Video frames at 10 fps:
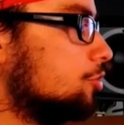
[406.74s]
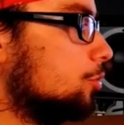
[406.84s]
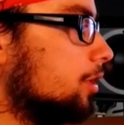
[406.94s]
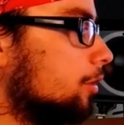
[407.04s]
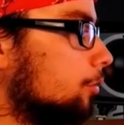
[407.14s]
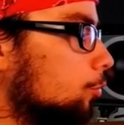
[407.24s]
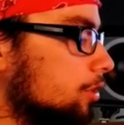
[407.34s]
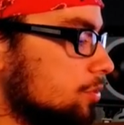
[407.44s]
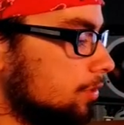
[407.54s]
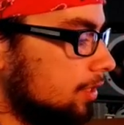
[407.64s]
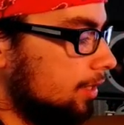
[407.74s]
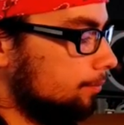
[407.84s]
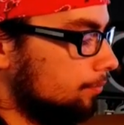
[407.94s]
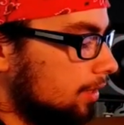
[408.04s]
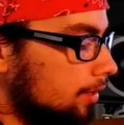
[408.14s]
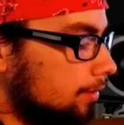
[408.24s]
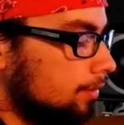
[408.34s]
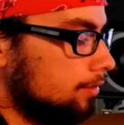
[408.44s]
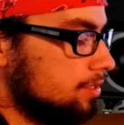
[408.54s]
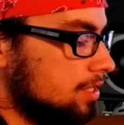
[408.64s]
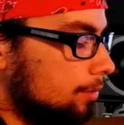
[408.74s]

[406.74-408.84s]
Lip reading: trigger works with the game. See,